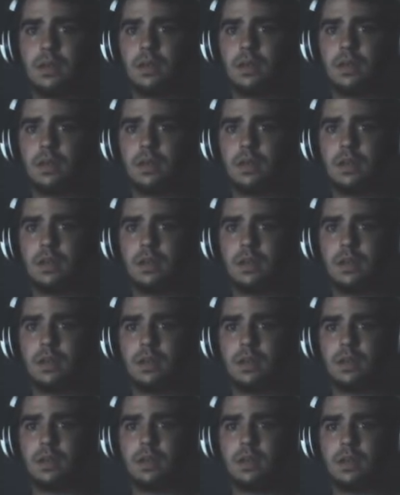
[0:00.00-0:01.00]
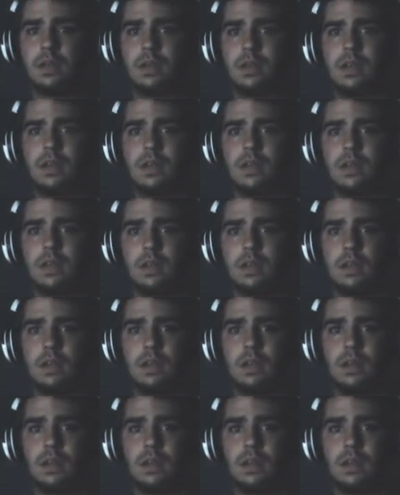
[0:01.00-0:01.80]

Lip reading: Nothing is said.